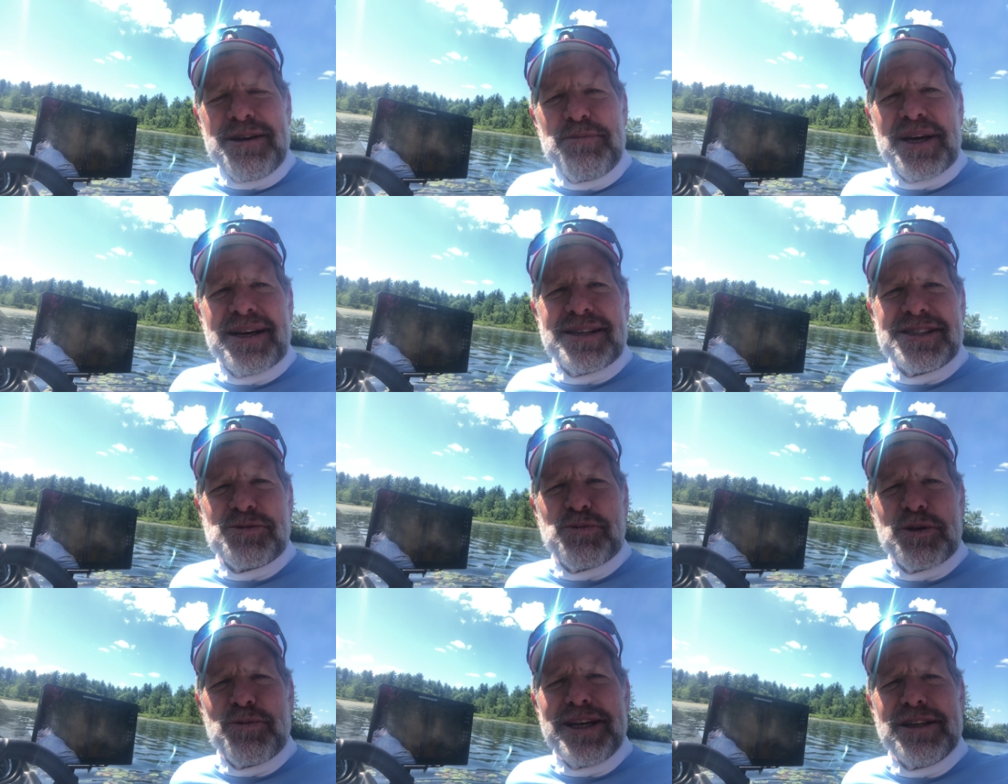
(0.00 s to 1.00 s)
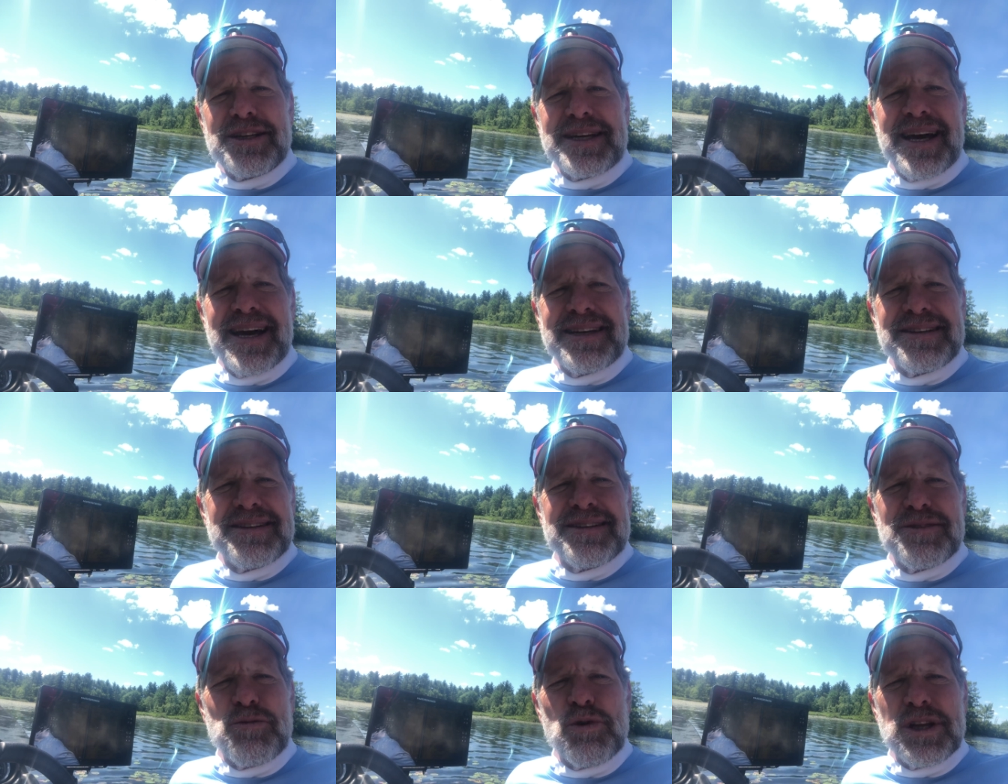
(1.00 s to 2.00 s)
Because when we look at
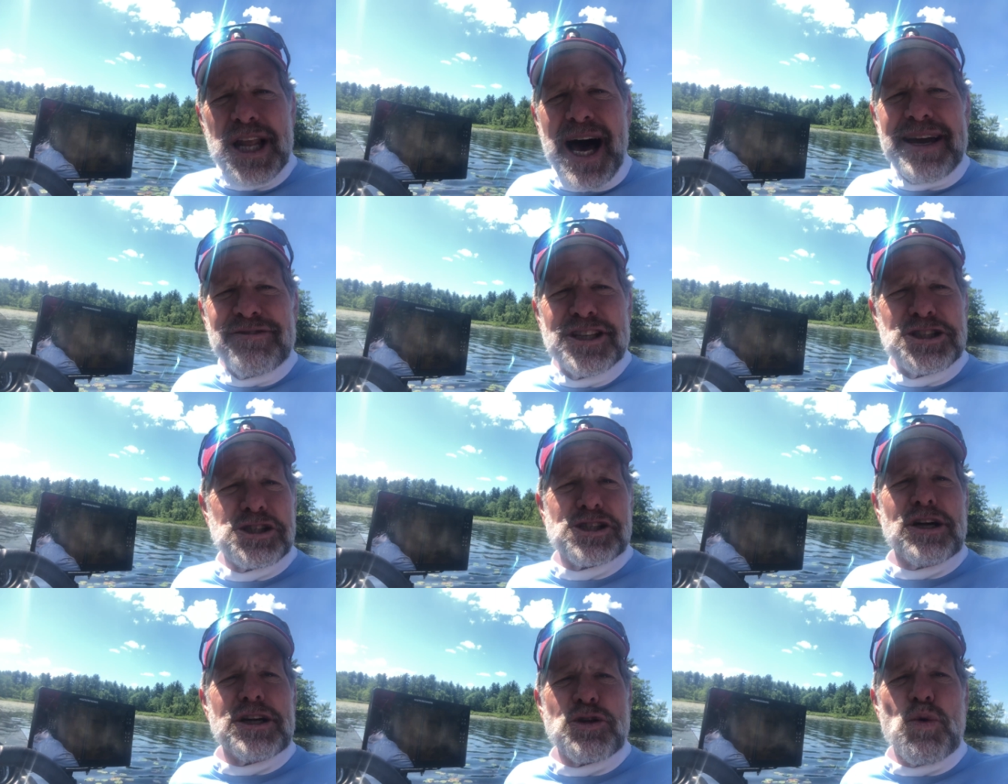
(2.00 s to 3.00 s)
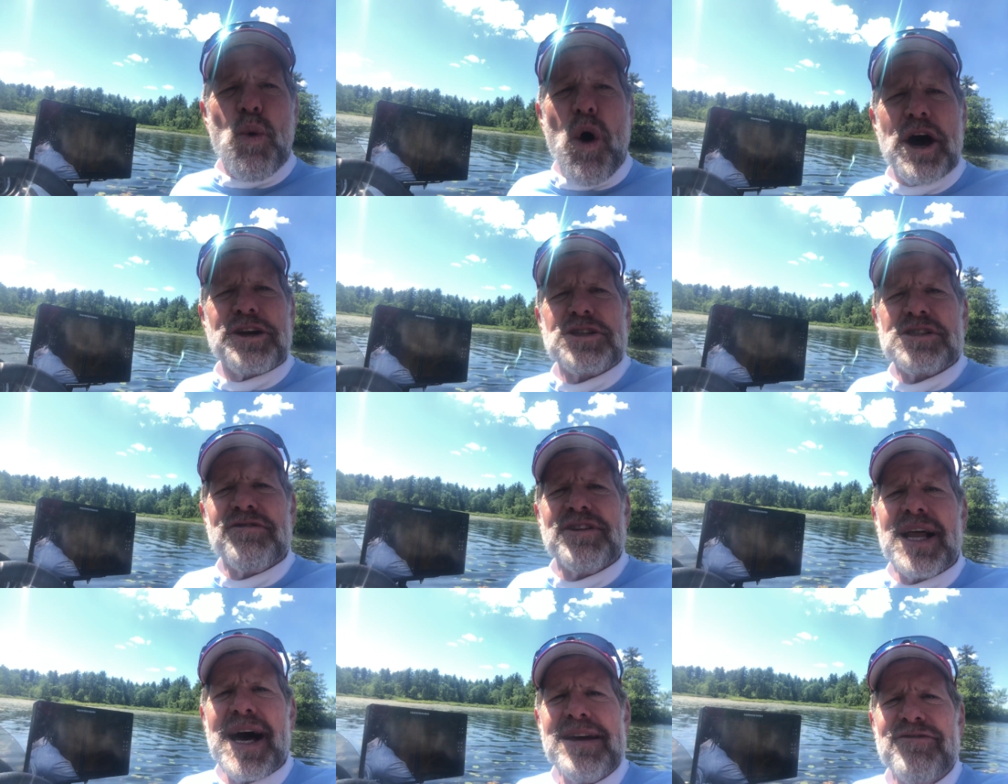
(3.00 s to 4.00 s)
life, let's just call it the waters of
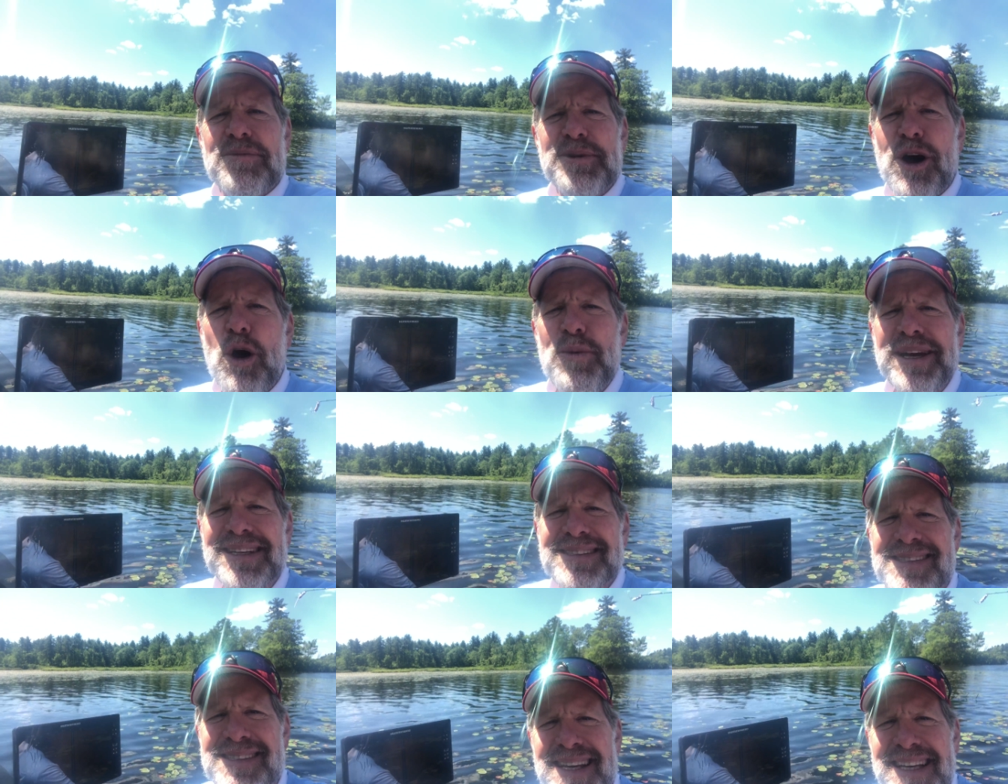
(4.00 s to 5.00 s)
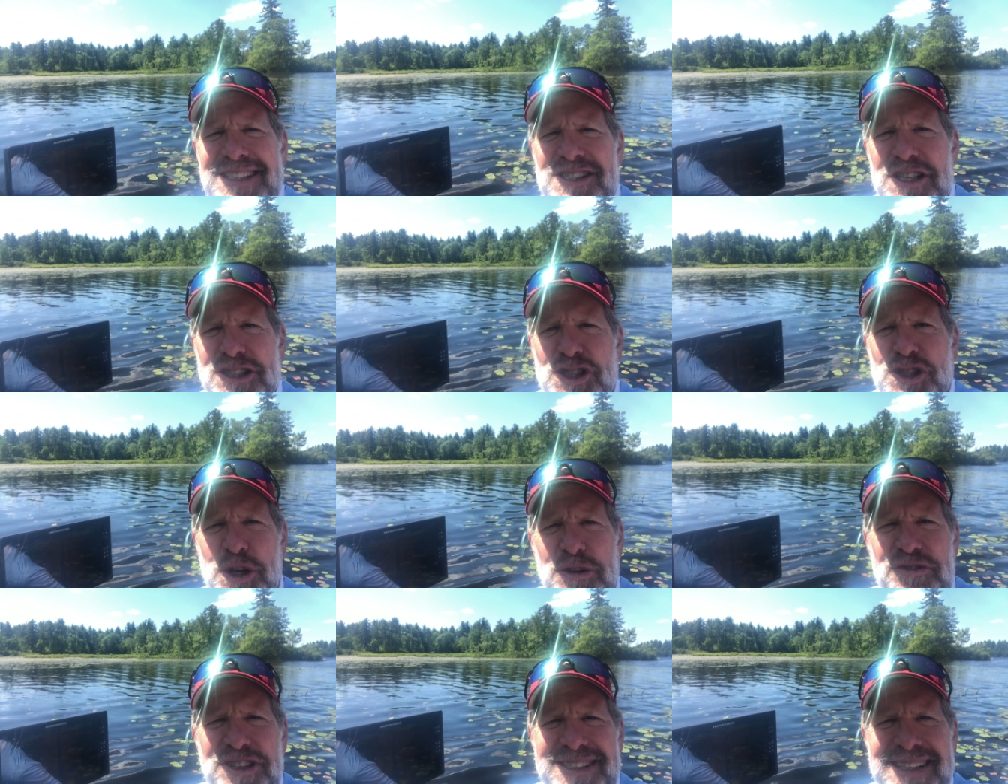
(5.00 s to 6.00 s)
life. I mean, all we can see is the
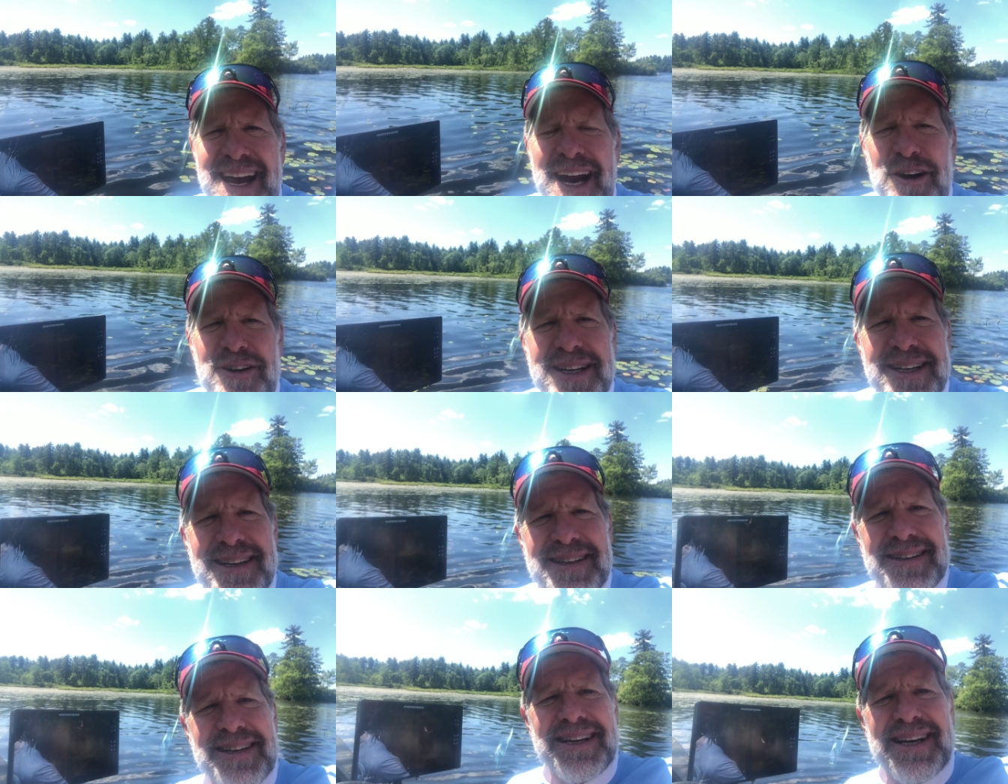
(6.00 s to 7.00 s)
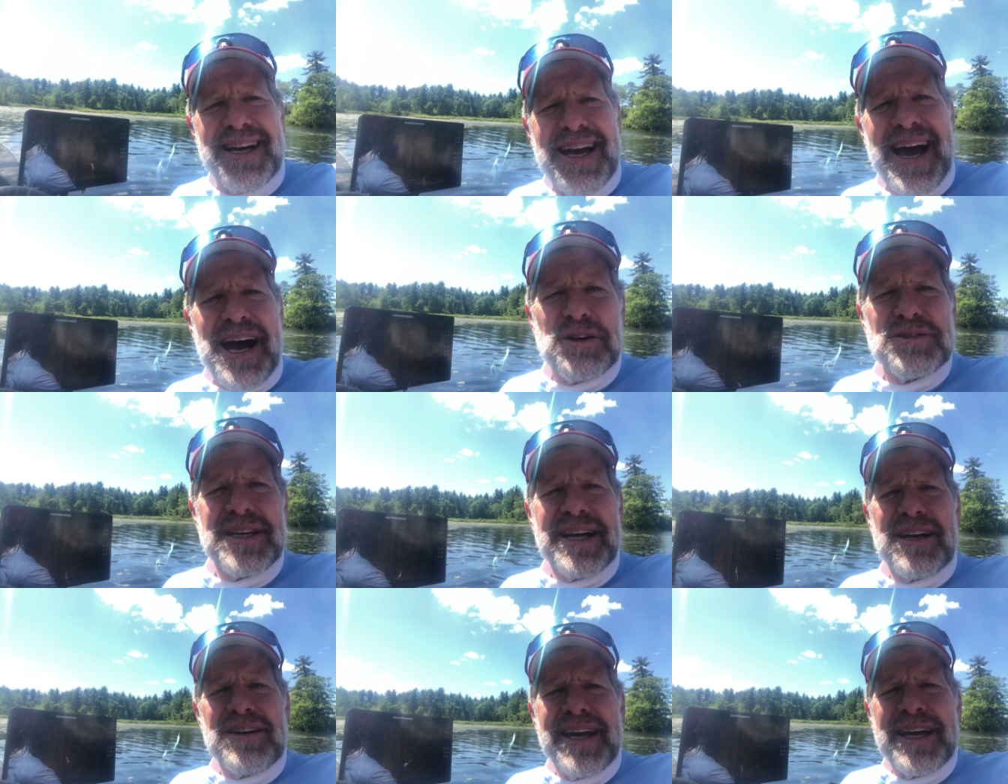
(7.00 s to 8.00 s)
surface area out there.